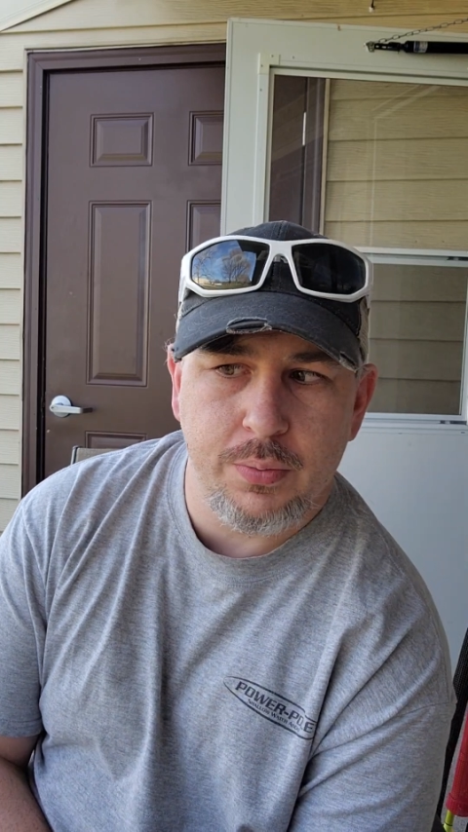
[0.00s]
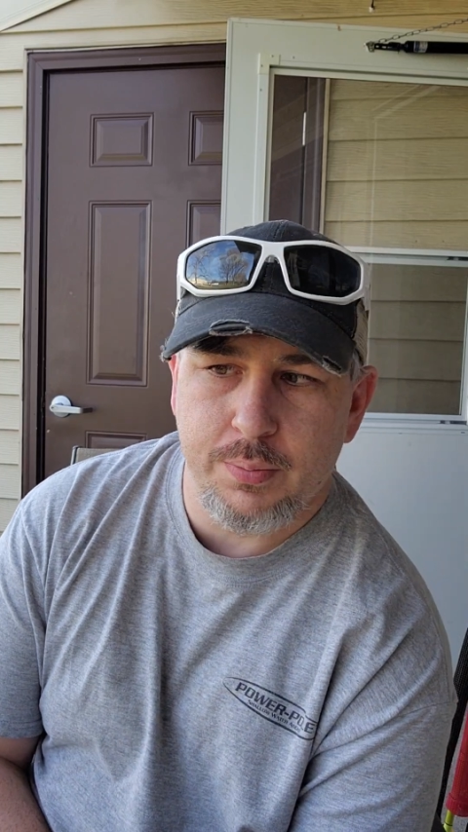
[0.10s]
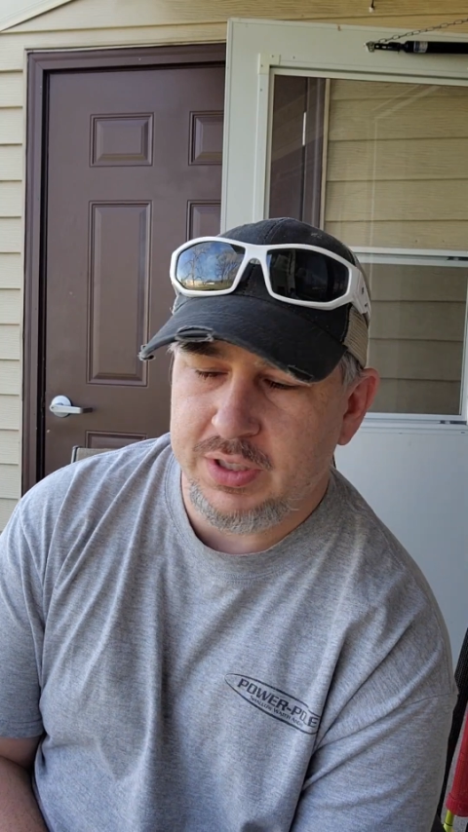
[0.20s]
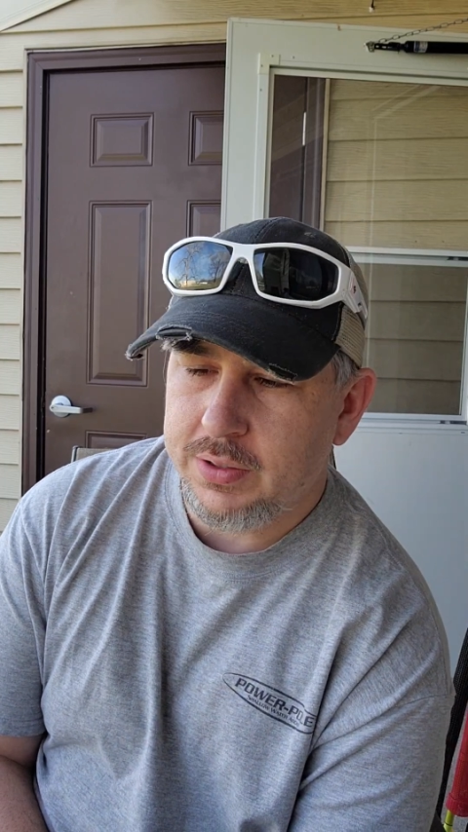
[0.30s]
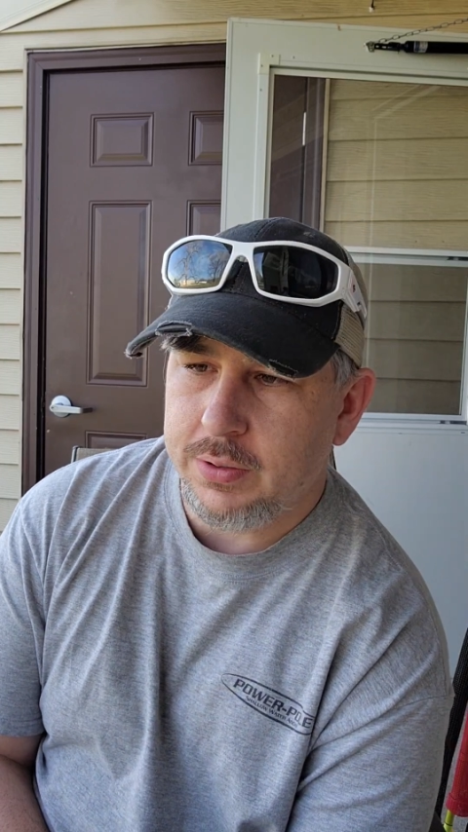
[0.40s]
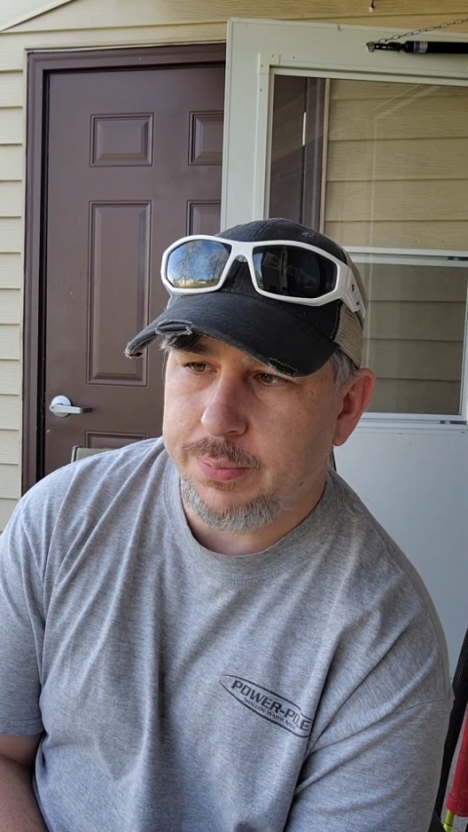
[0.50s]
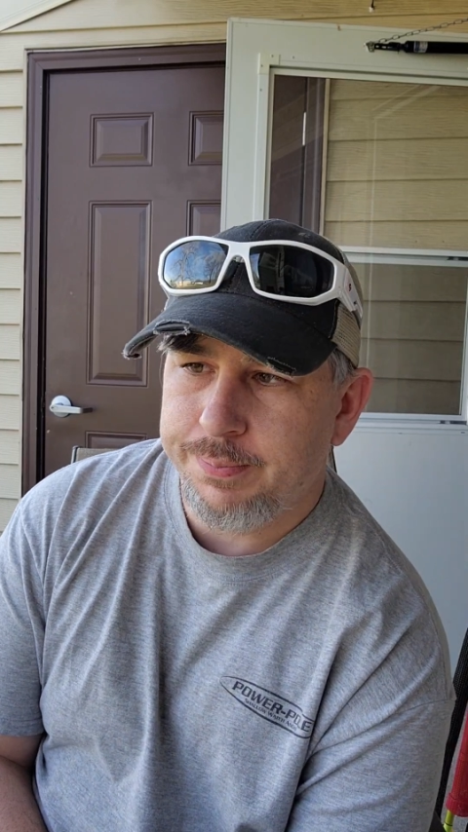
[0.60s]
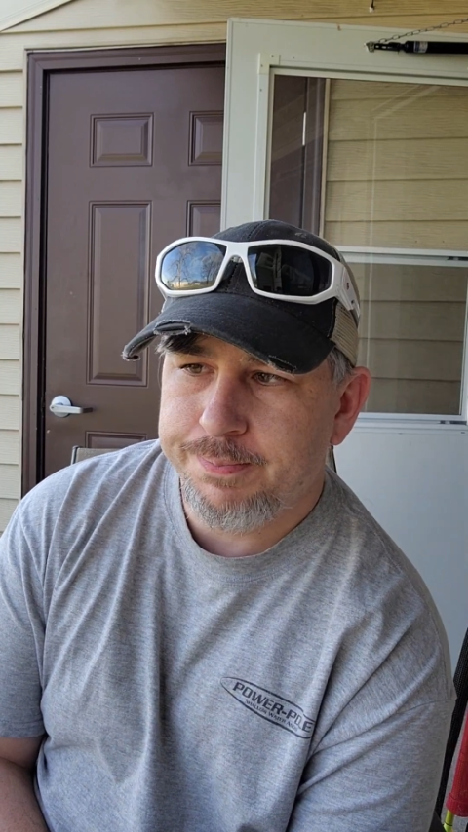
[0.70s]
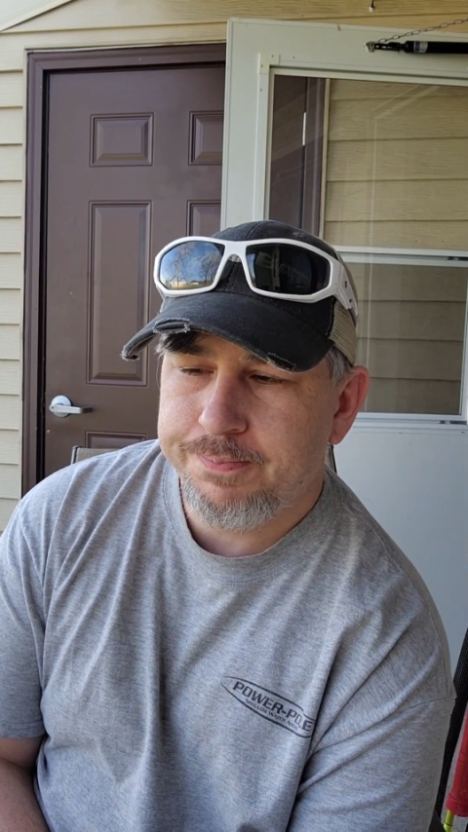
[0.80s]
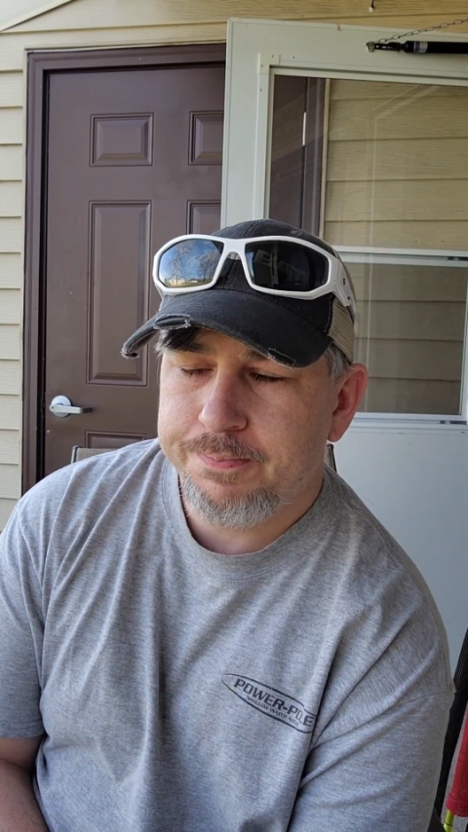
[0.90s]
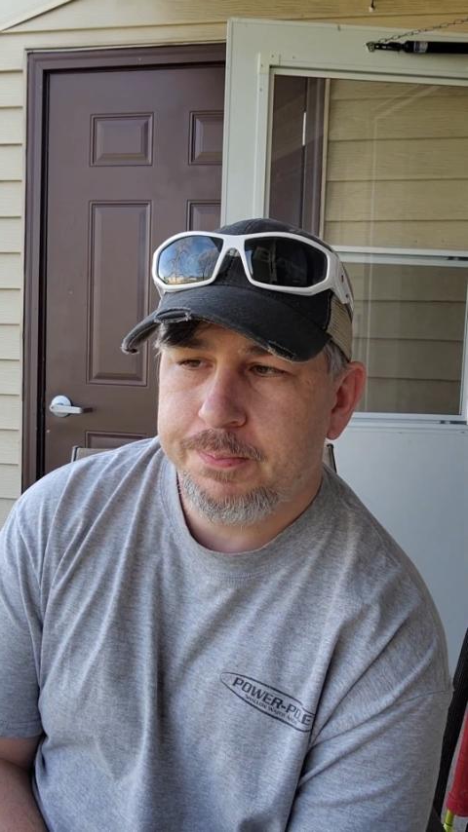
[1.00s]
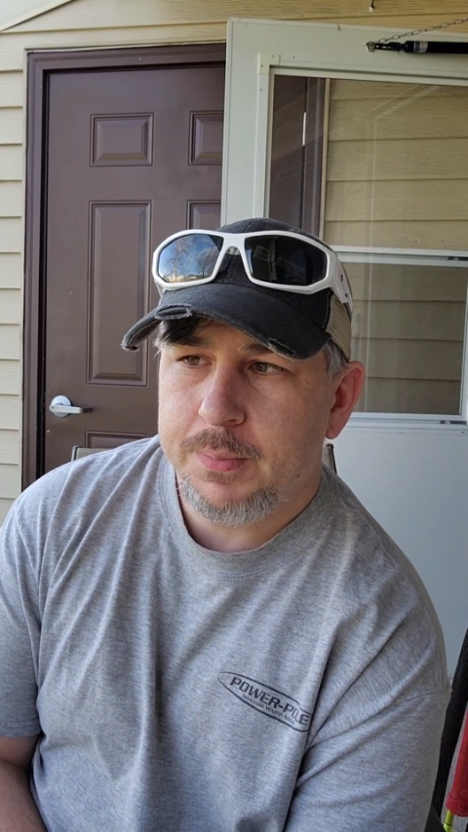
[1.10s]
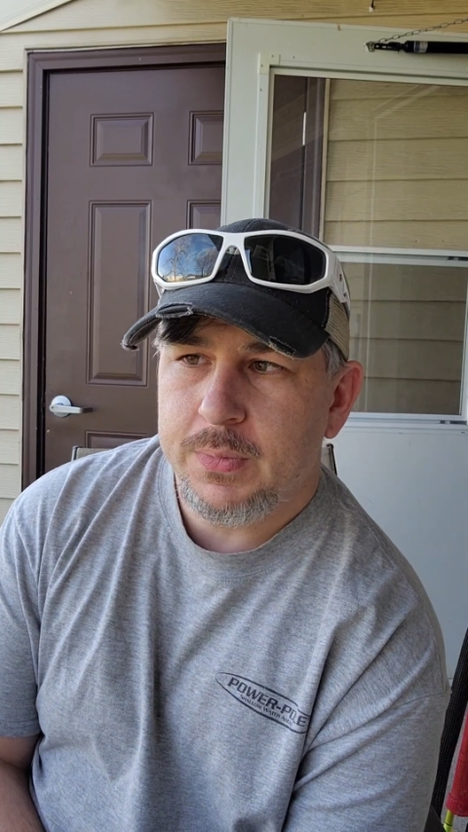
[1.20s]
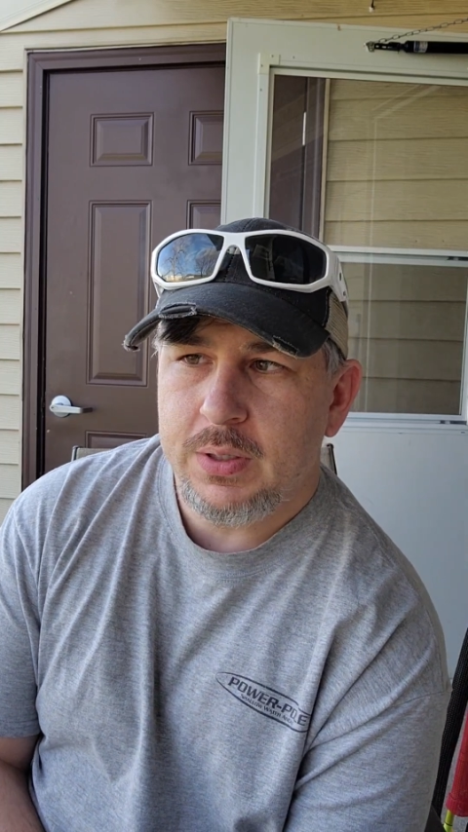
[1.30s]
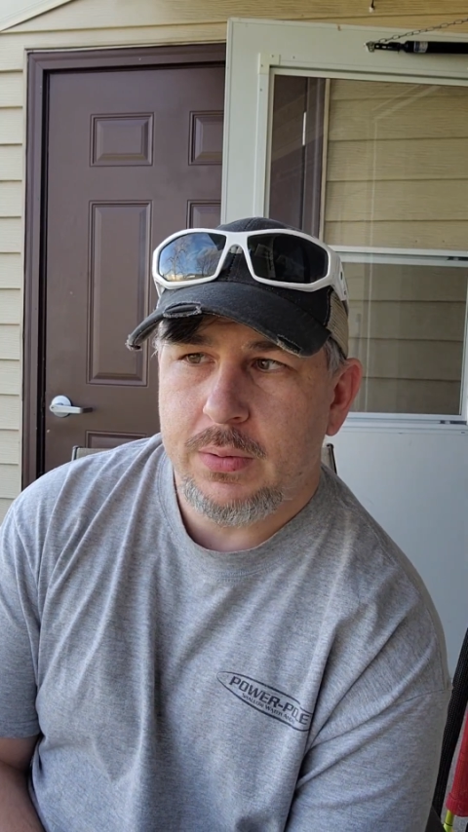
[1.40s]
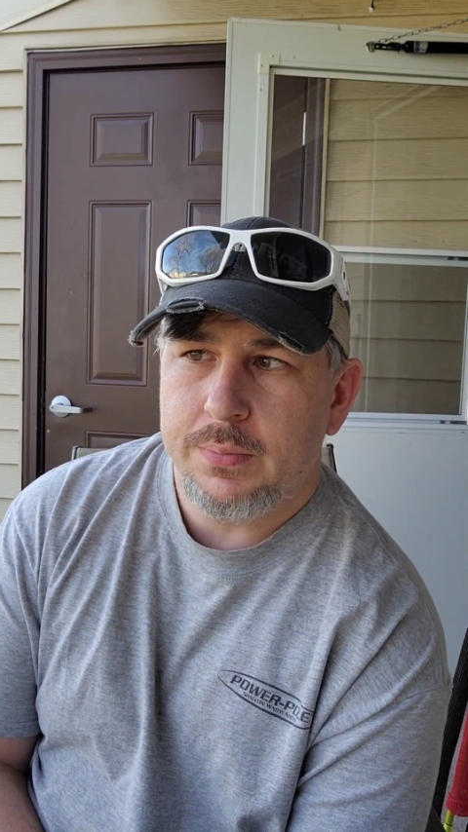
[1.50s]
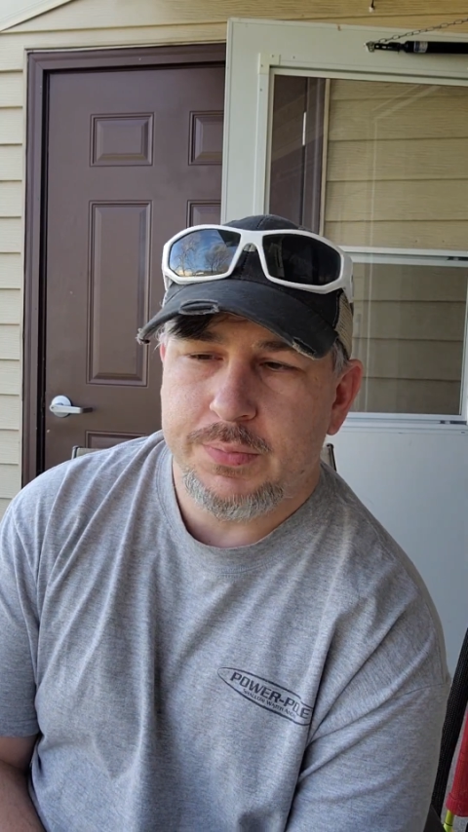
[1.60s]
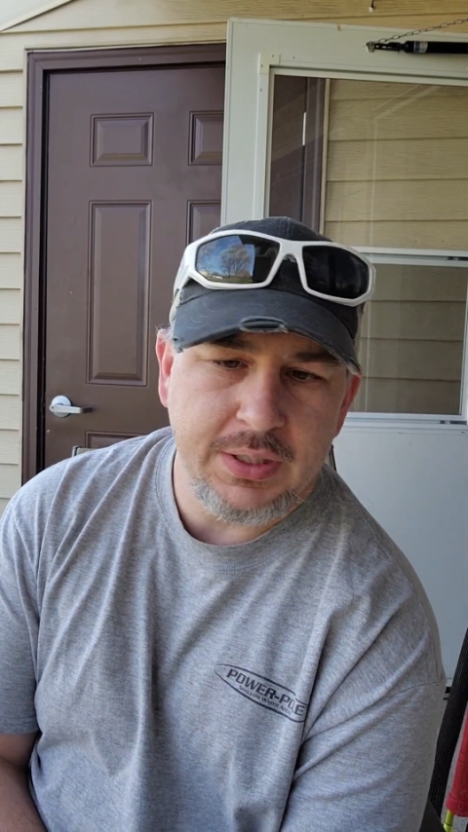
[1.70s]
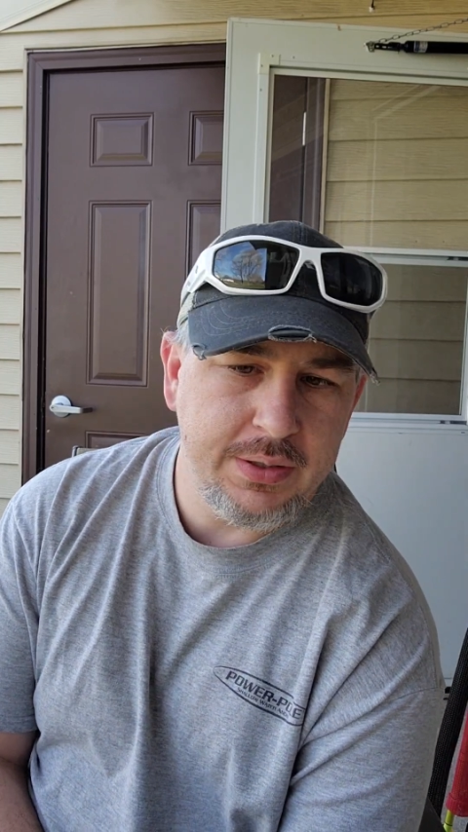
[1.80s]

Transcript: missed him. Didn't